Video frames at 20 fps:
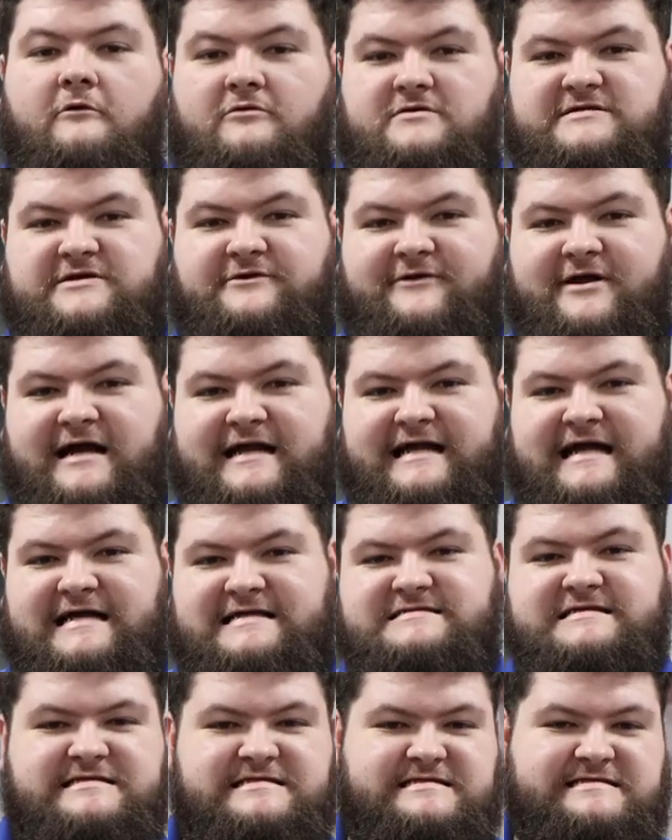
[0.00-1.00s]
What's going on,
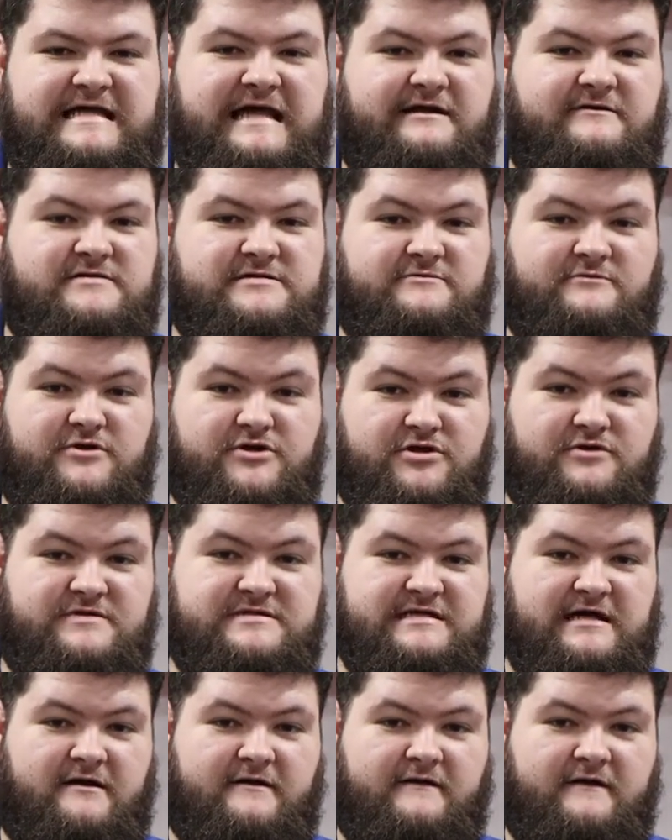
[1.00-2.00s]
guys? This is Anderson with
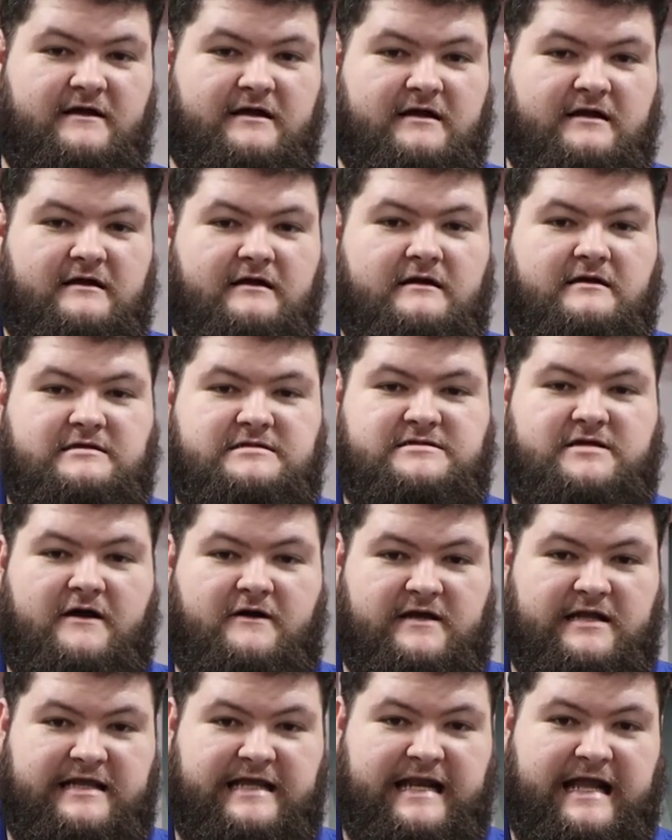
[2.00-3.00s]
Shoot Center,
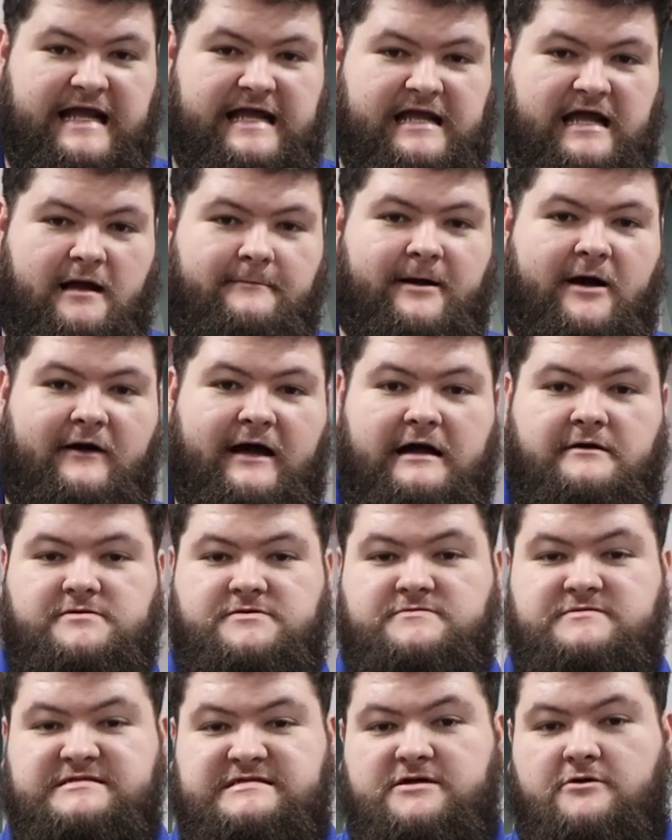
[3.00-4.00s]
talking today about how
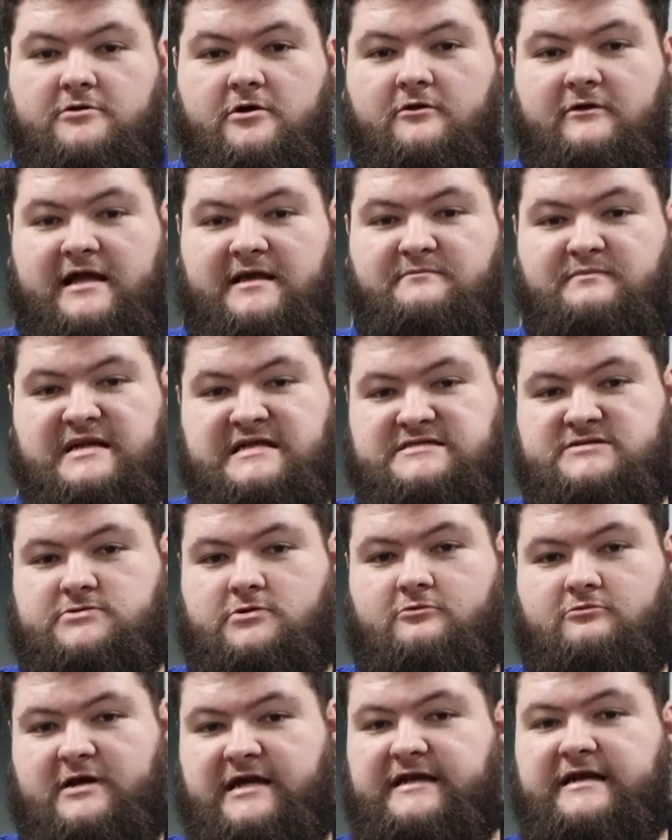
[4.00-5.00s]
to zero a
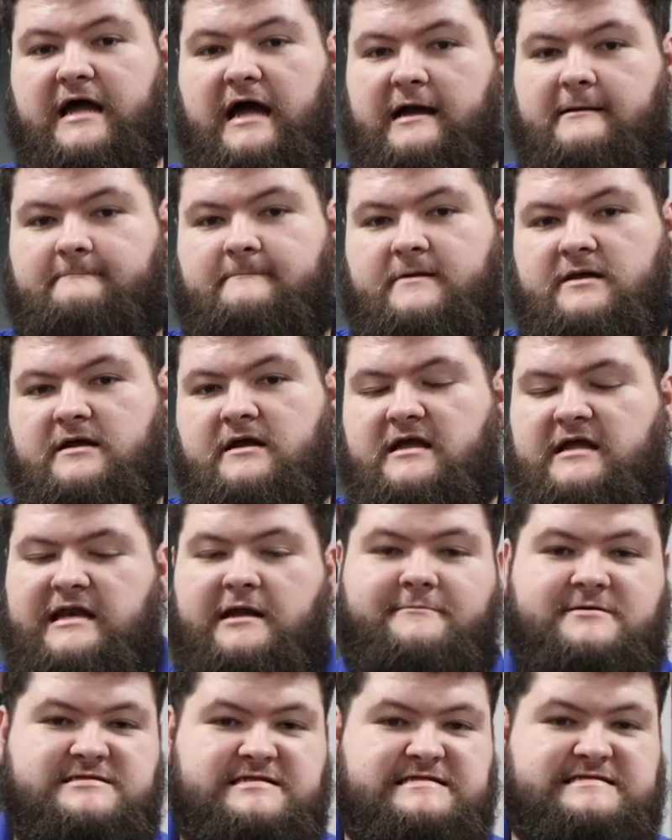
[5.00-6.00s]
pistol red dot.
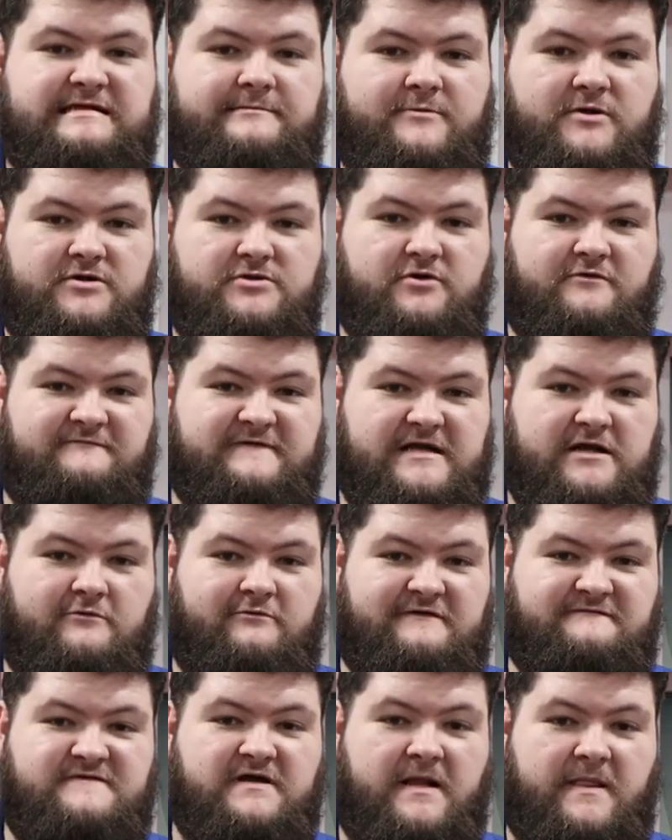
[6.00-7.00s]
Now, this is similar to a video
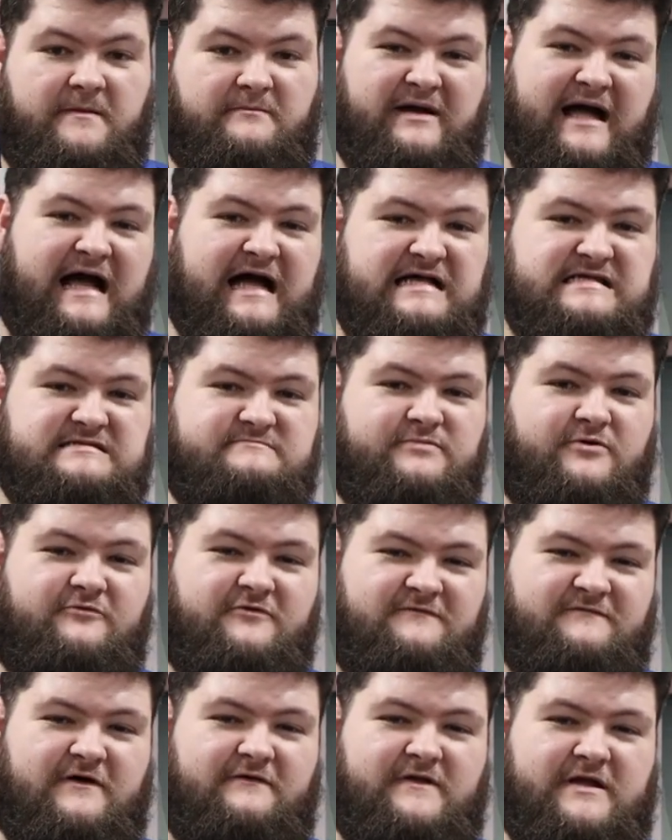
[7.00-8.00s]
we've done in the past, but
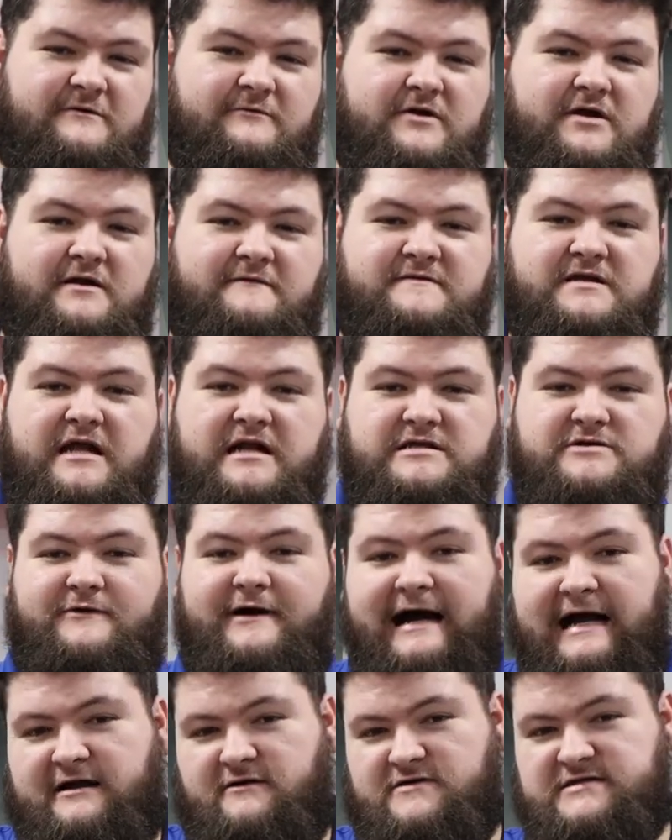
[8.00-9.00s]
we felt like we could have done it to
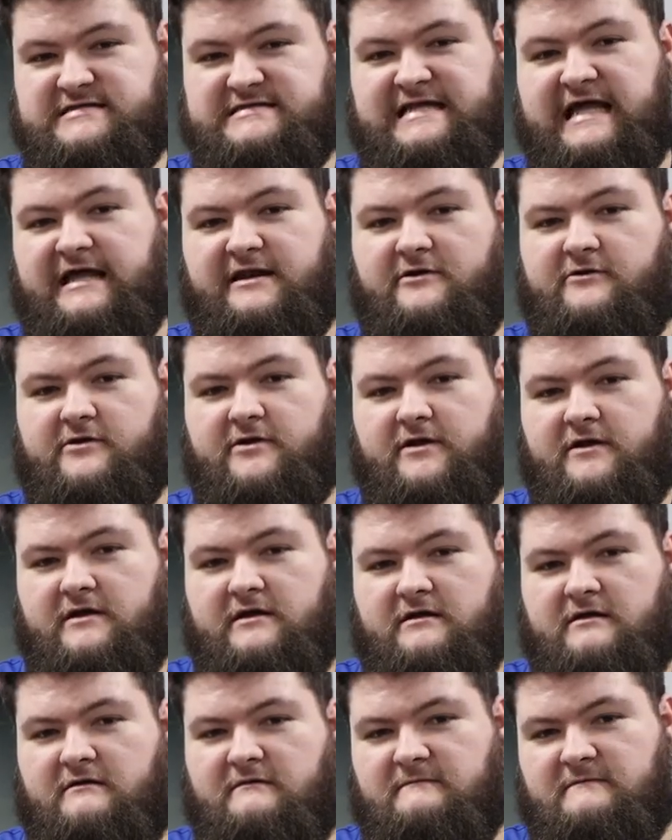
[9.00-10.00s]
a higher standard.
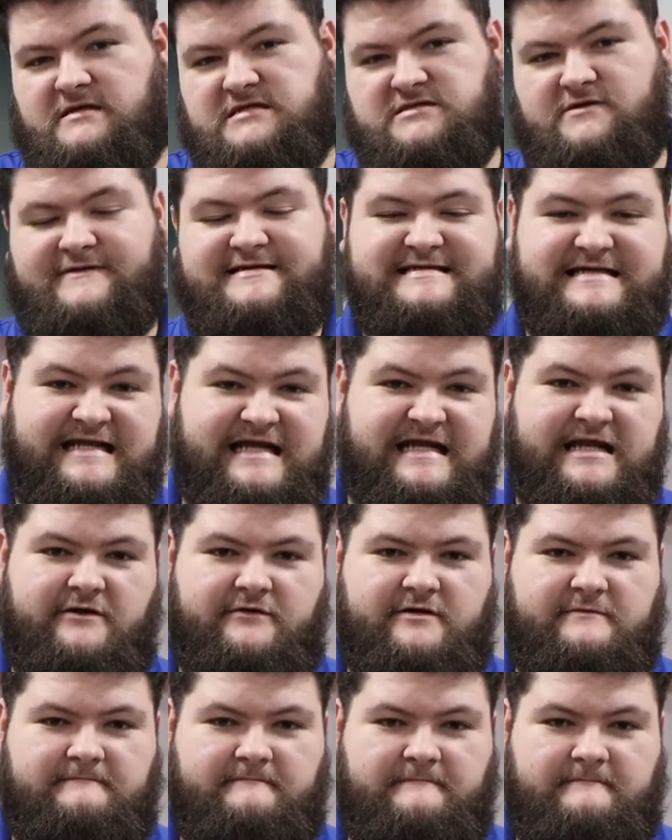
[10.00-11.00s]
So let's get
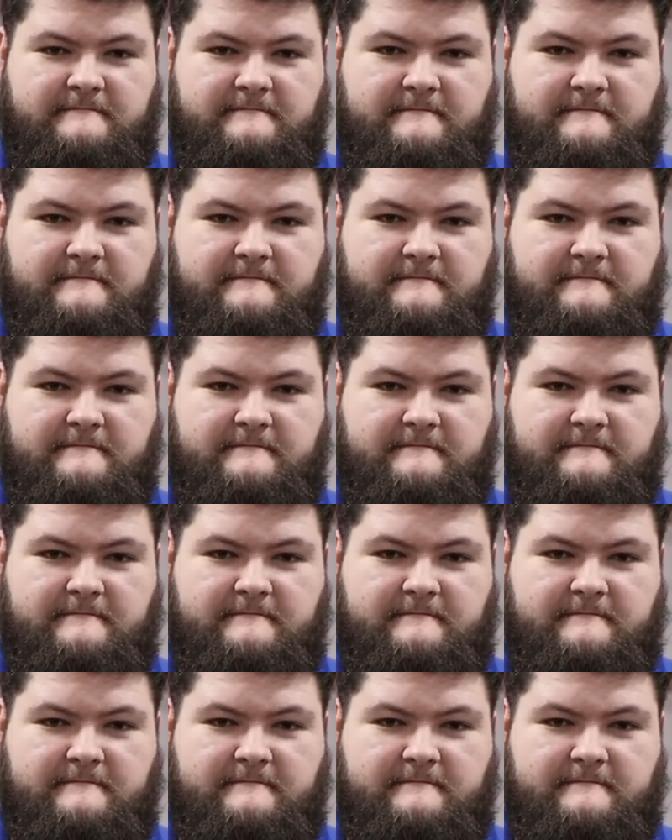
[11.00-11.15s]
into it.